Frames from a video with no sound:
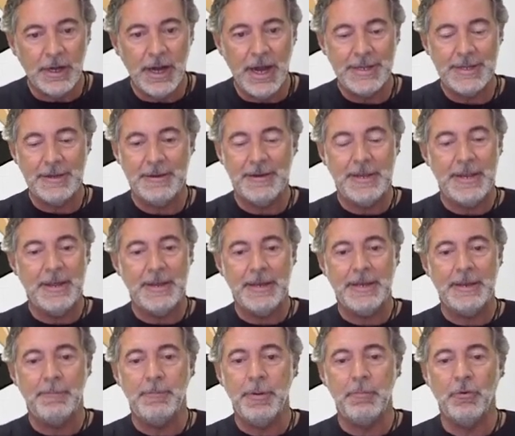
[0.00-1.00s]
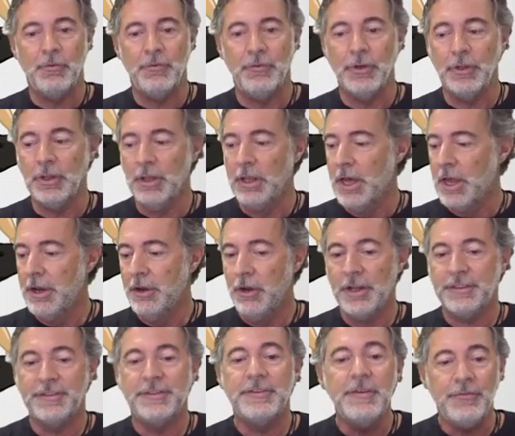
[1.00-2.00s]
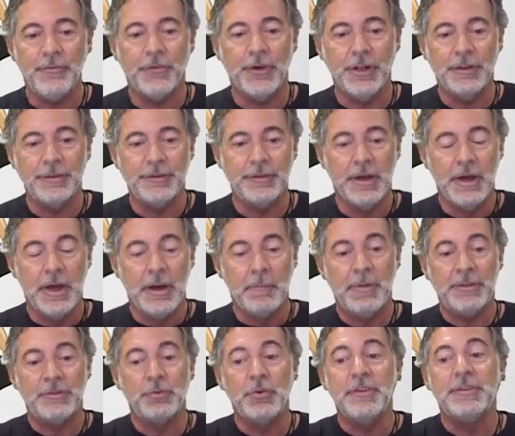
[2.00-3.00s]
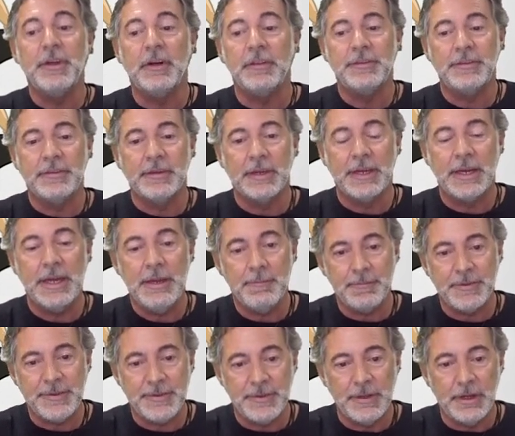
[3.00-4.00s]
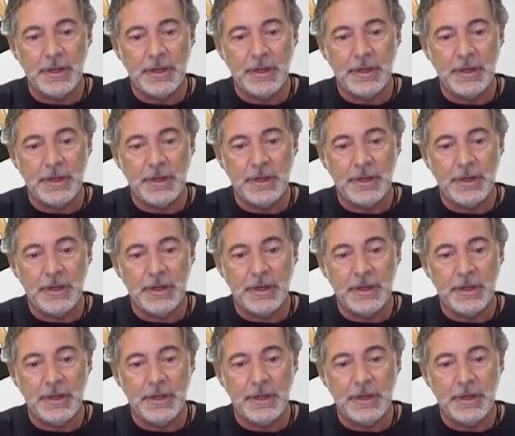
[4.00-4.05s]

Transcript: And the people feel not different, but results keeps,